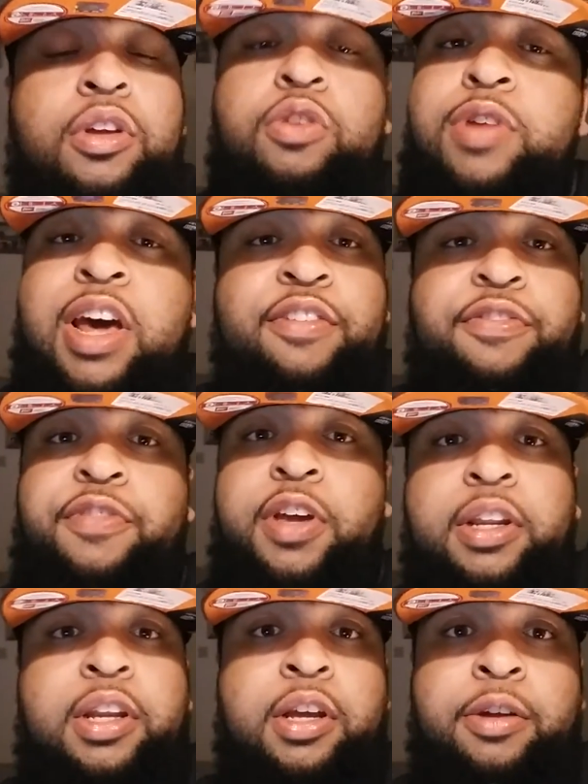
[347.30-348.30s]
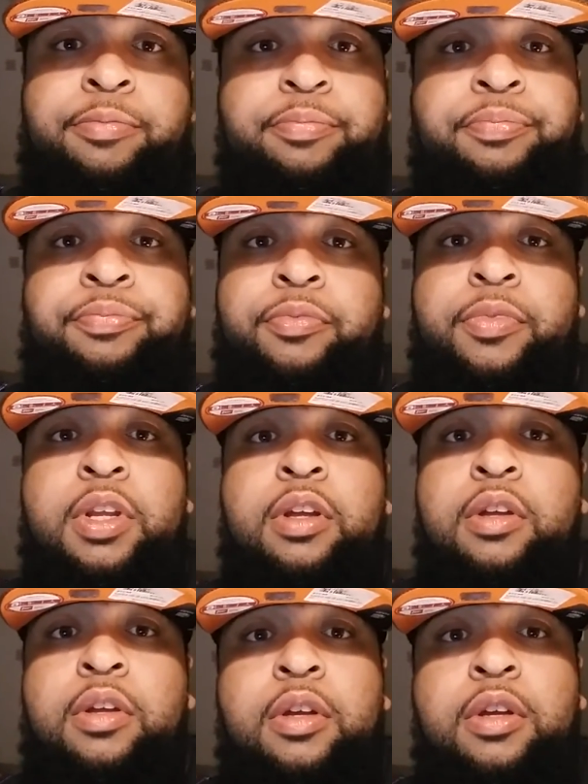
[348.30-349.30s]
You're not a fit there.
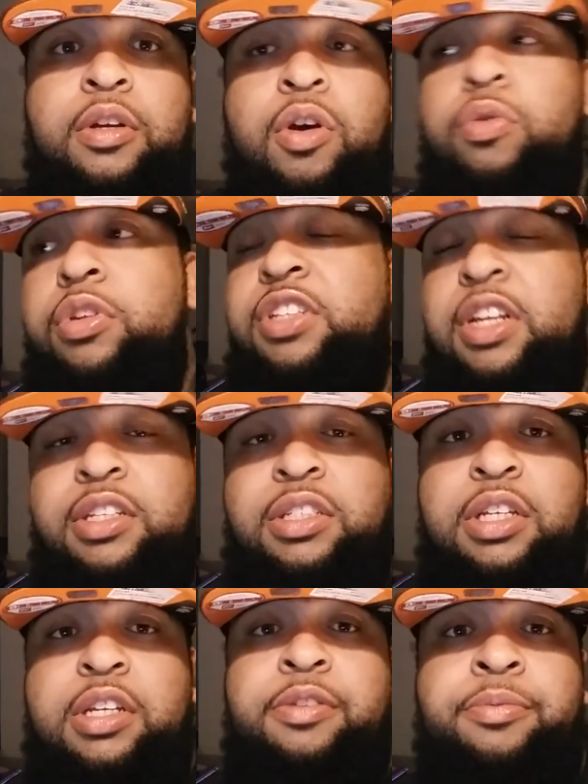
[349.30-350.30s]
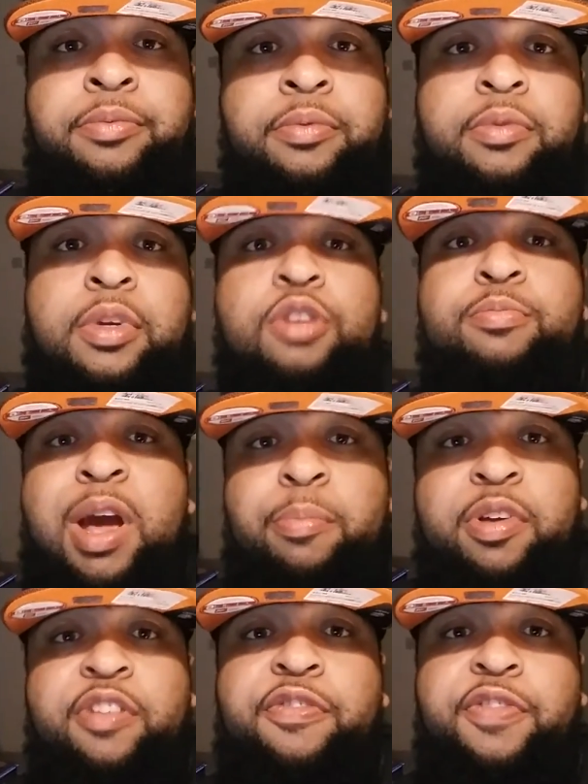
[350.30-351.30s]
Go to Tennessee. You might
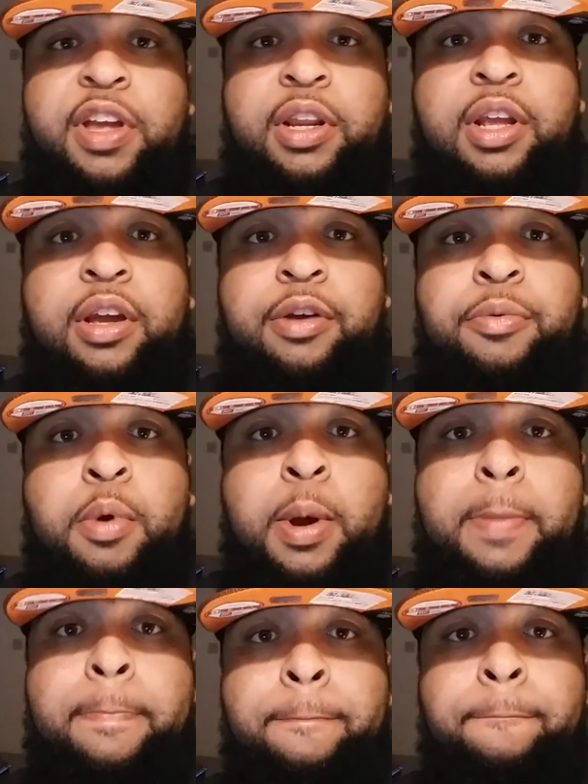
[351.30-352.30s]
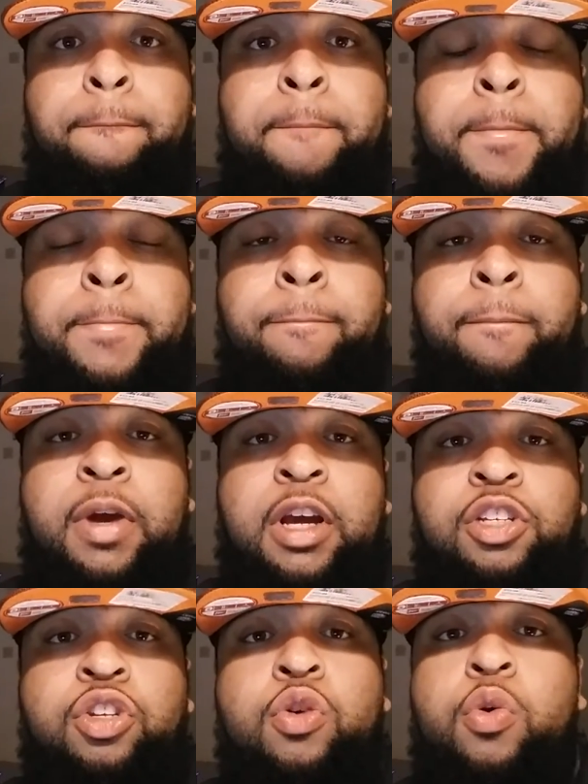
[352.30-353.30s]
be a fit there.
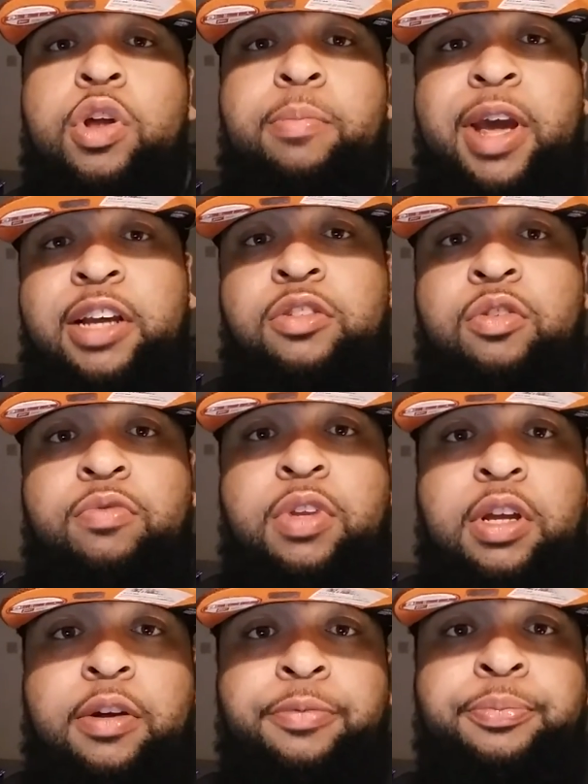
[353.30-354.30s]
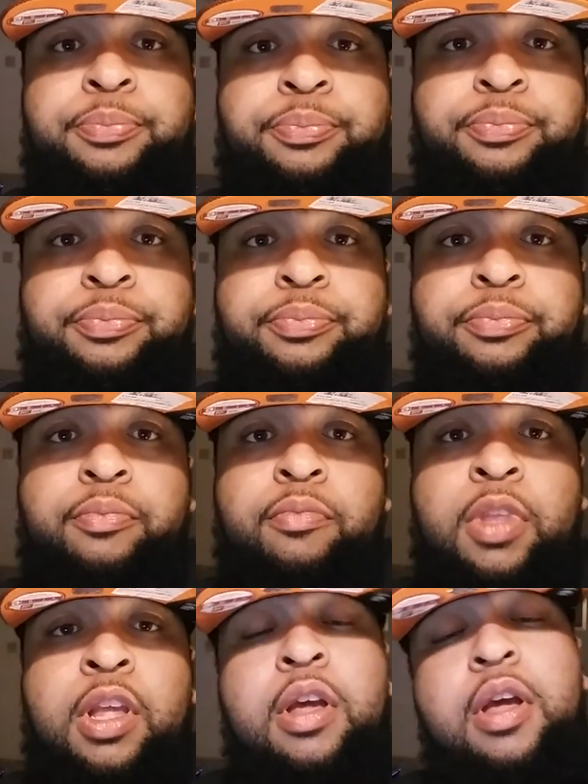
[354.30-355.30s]
Because your quarterback is over there.
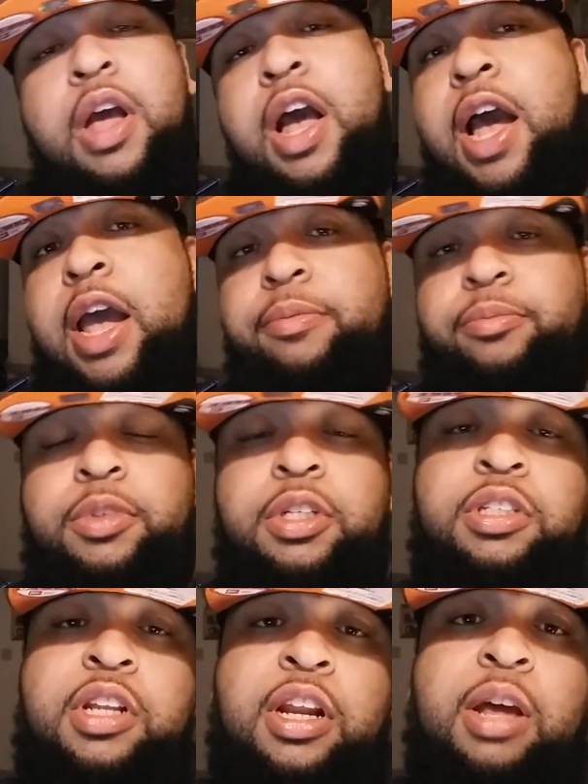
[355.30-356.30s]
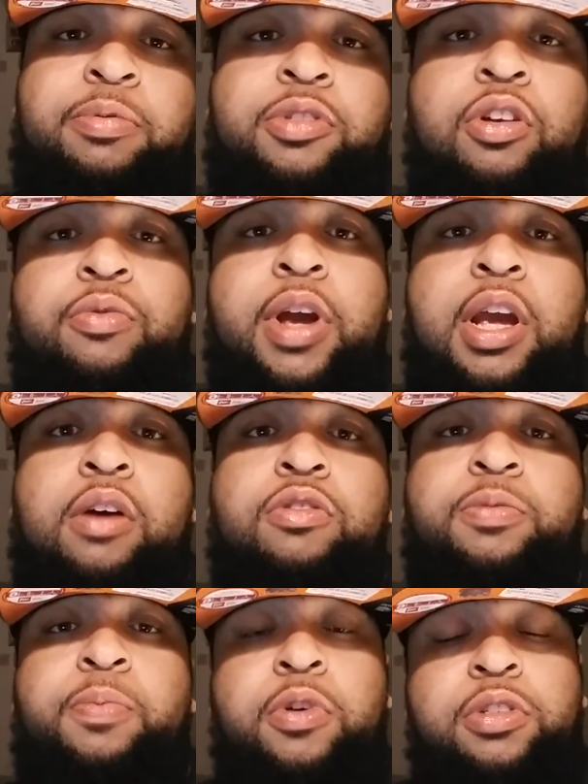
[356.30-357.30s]
All right. It's another episode of Red Go
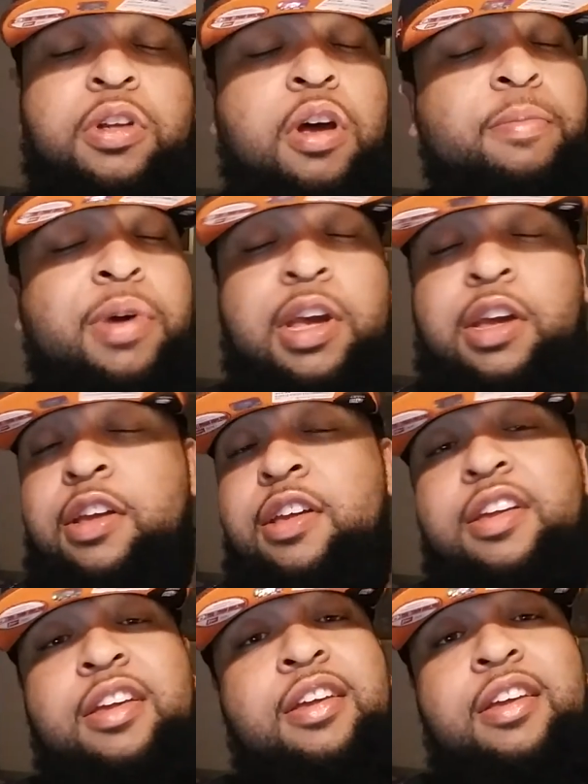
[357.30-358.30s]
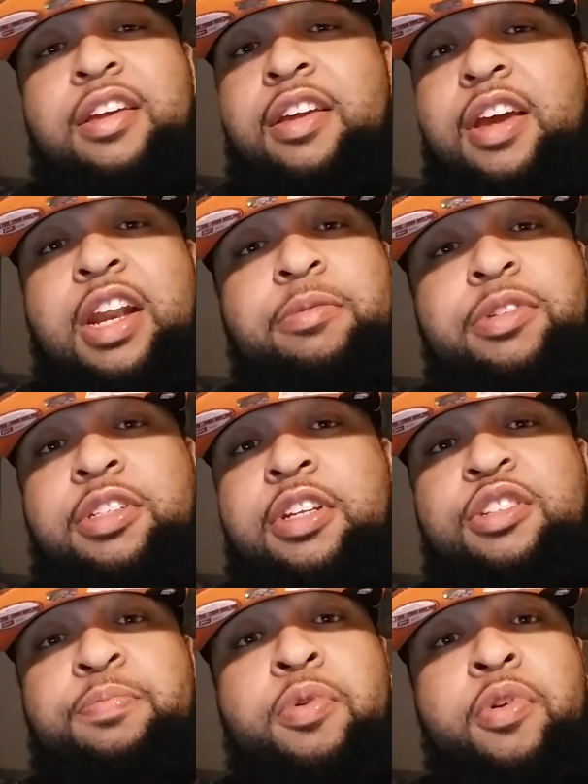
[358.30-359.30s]
Sports Talk, man. And I'm just
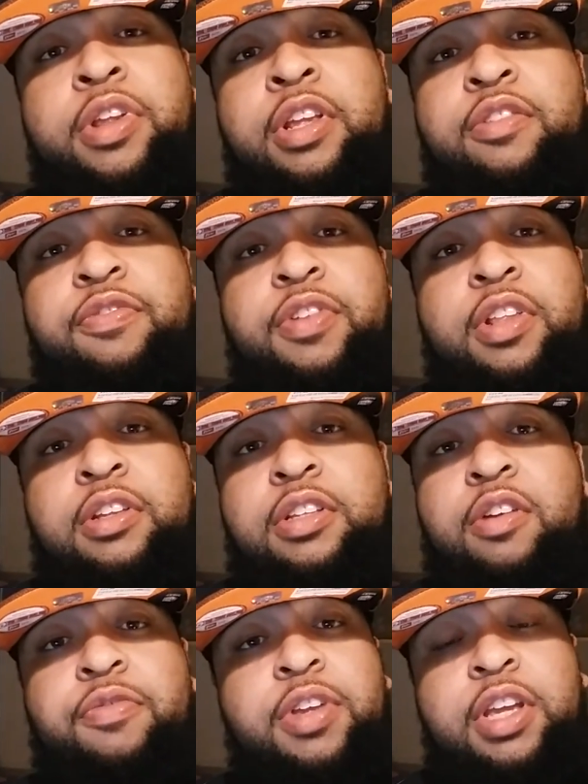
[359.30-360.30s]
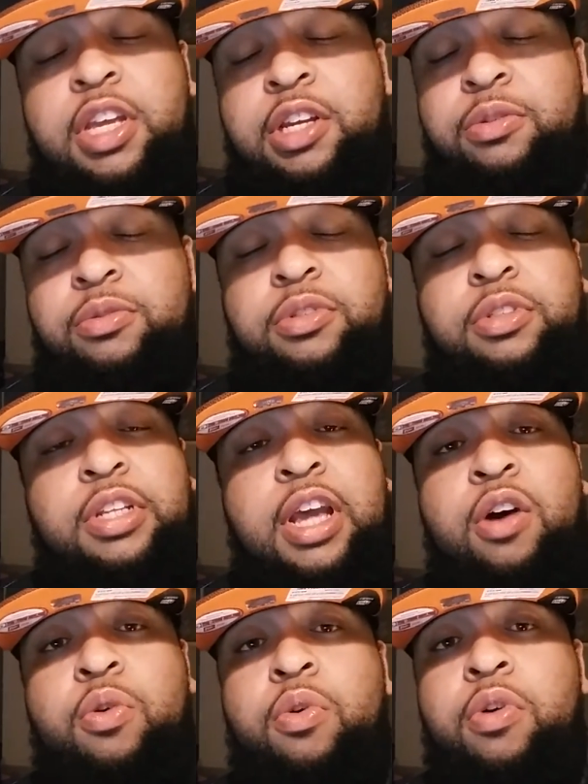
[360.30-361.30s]
disappointed in the Philadelphia Eagles,
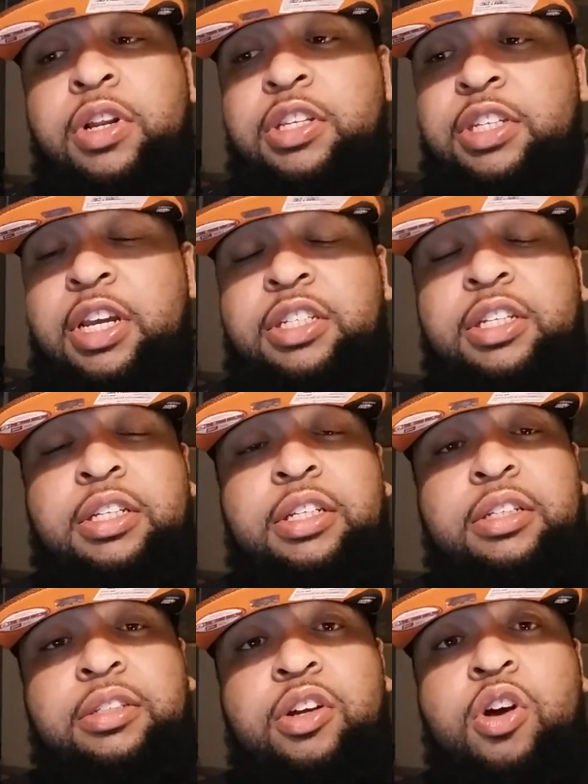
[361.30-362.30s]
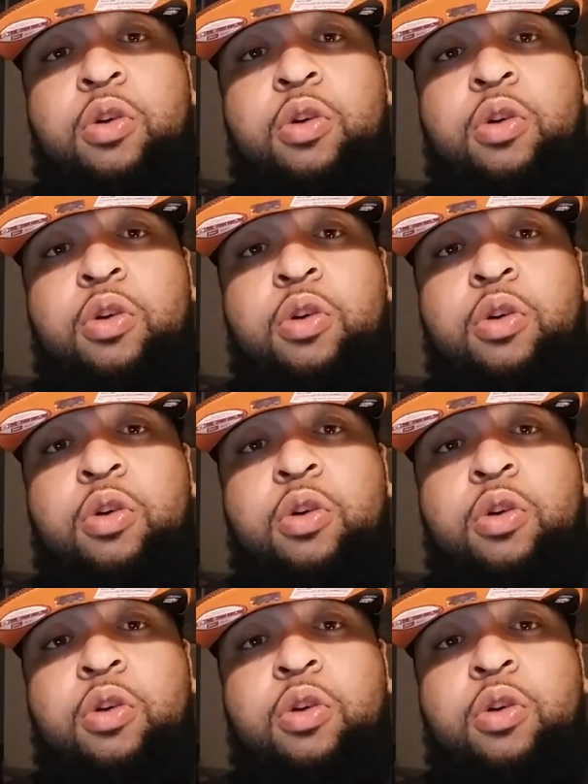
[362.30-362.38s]
that whole organization, the